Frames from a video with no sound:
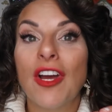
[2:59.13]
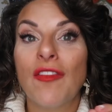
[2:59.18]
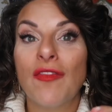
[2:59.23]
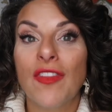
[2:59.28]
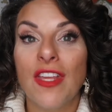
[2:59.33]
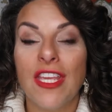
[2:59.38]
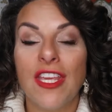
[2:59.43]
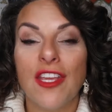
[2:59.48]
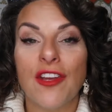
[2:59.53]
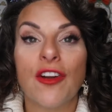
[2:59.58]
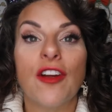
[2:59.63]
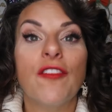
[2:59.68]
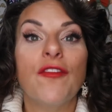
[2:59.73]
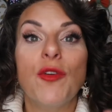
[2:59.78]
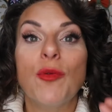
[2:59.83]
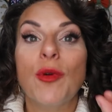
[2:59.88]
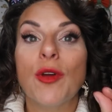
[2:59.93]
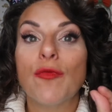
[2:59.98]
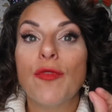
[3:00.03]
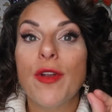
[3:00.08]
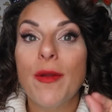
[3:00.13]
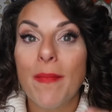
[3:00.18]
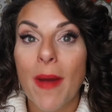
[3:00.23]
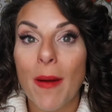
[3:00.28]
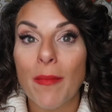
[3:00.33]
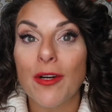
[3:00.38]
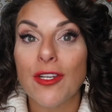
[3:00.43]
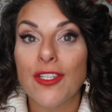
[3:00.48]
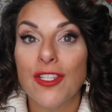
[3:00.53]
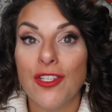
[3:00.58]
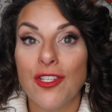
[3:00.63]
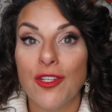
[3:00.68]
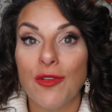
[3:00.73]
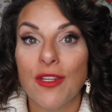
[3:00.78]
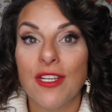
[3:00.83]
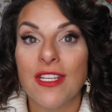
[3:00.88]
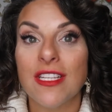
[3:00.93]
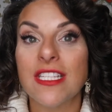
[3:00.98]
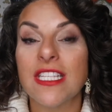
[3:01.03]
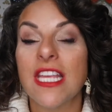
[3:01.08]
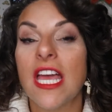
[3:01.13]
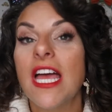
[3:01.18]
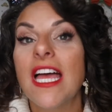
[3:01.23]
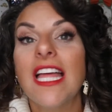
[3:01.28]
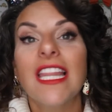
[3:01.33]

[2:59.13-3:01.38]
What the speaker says: of the Year if you could remember to do this.